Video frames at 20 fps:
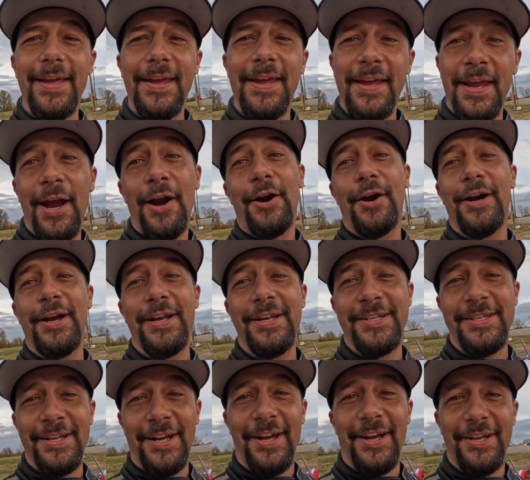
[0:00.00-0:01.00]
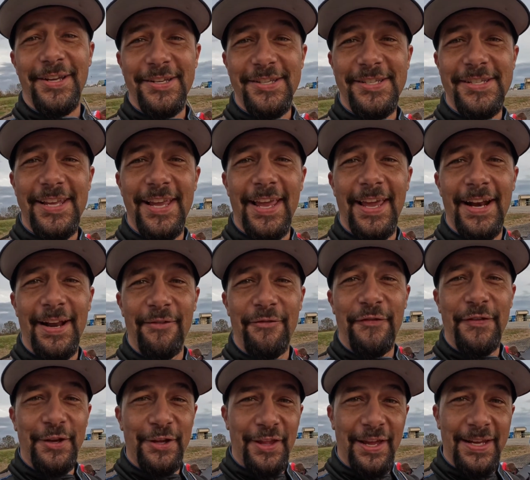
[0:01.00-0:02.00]
Garrett does, and I
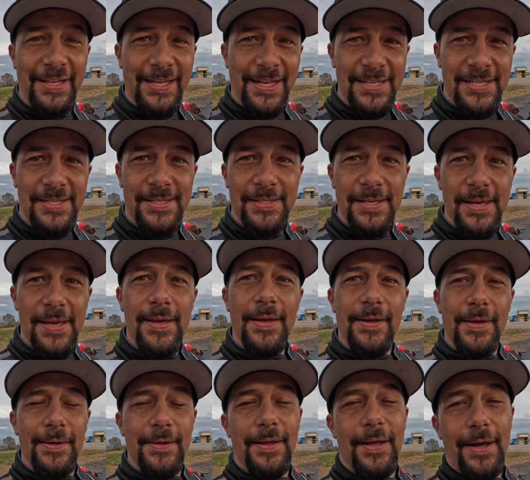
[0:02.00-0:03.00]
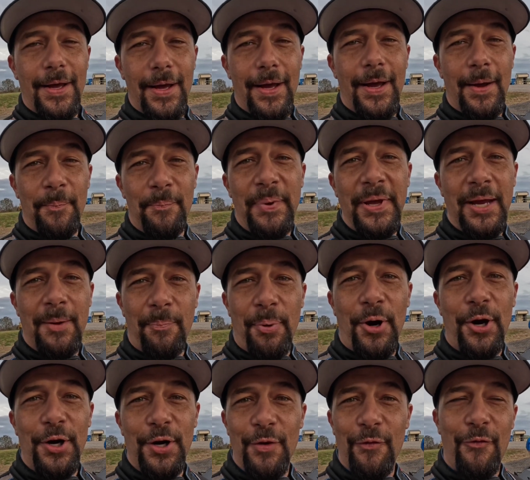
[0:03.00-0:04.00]
feel like that's a big
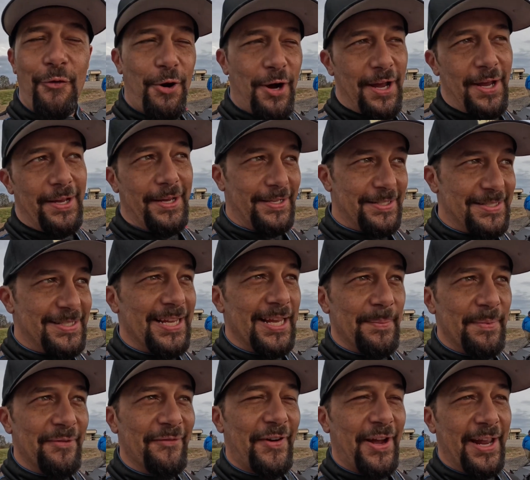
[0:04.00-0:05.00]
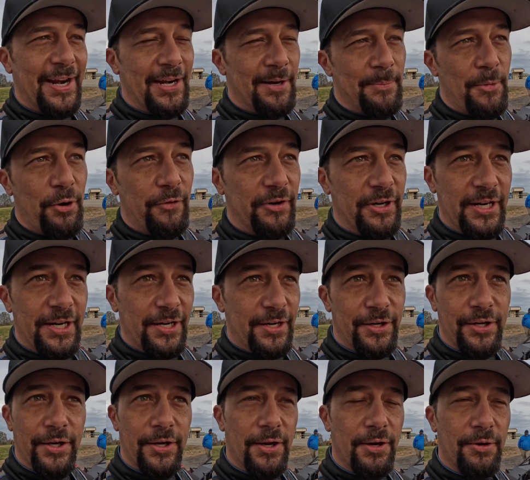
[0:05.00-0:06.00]
part of why Tim invited him over here,
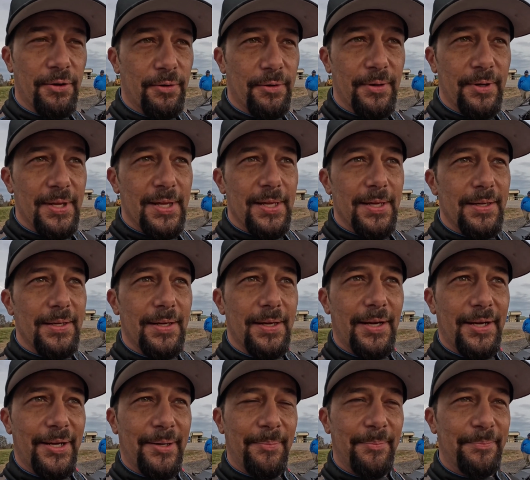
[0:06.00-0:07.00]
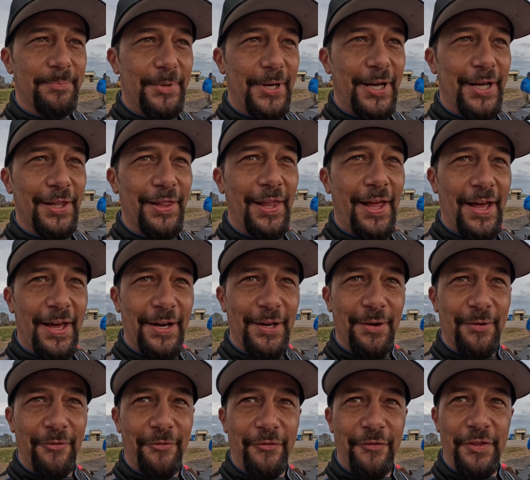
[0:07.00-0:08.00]
you know. A lot
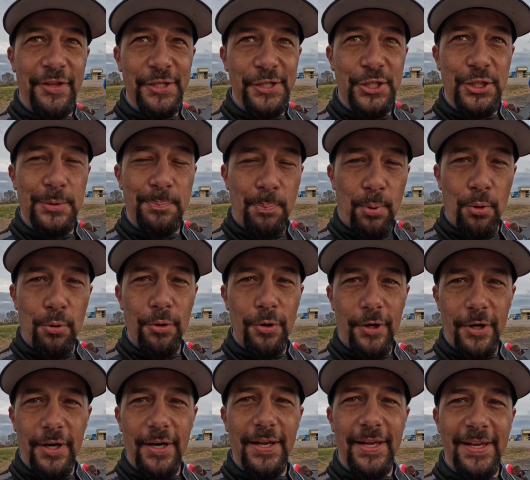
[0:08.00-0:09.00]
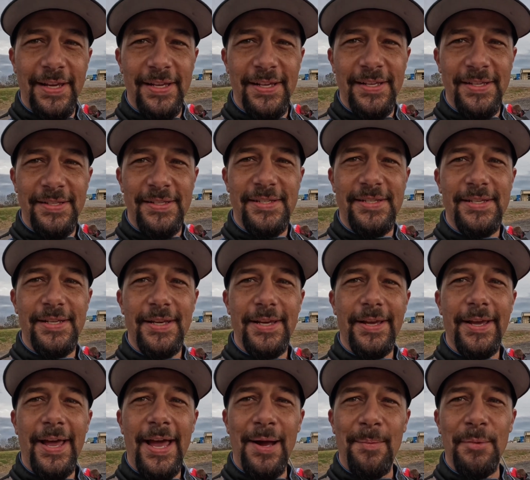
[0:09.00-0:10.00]
of this sport is
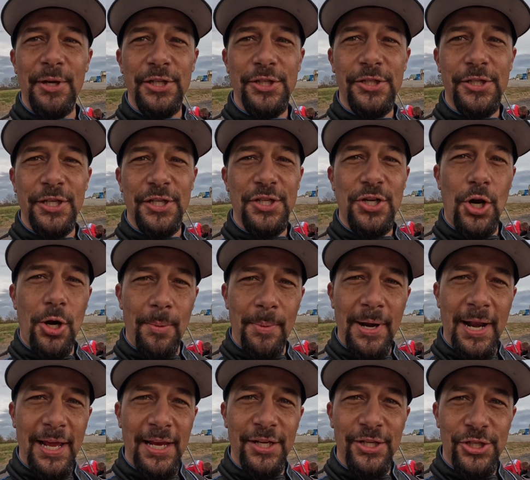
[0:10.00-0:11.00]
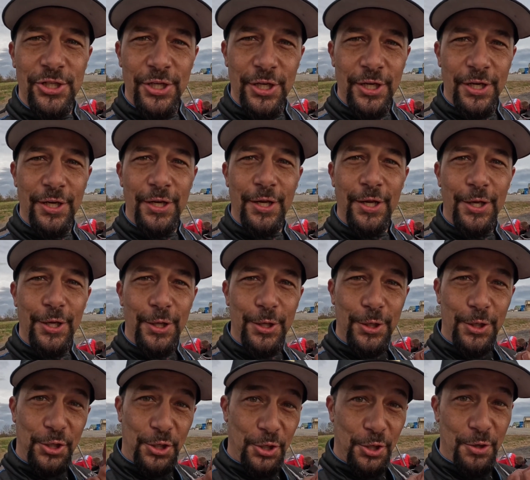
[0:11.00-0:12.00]
how much determination
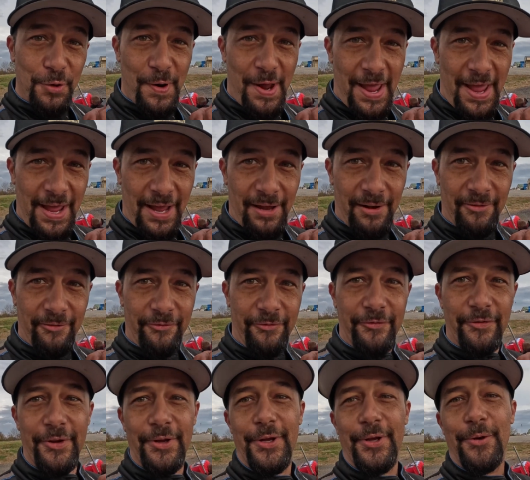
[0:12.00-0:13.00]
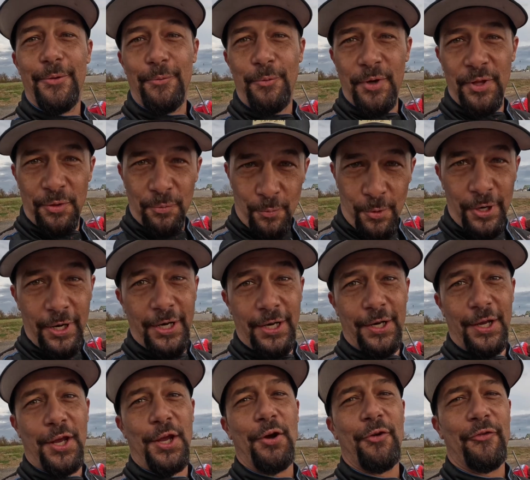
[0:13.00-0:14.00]
you have with wanting
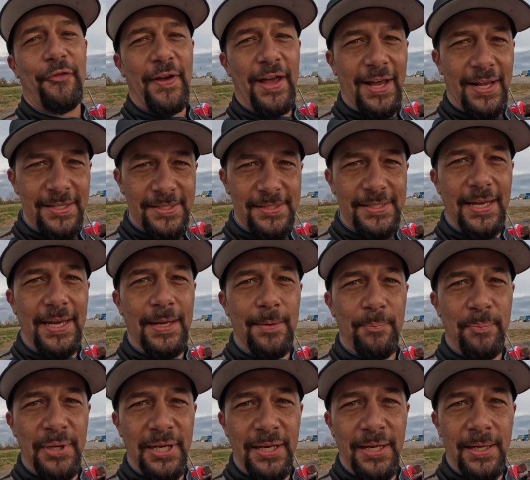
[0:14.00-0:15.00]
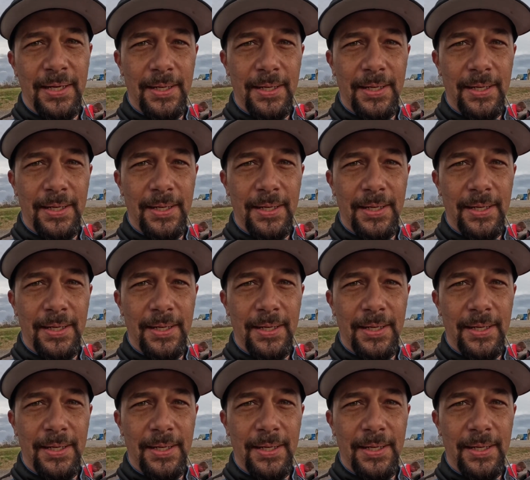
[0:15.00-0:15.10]
to go fast and be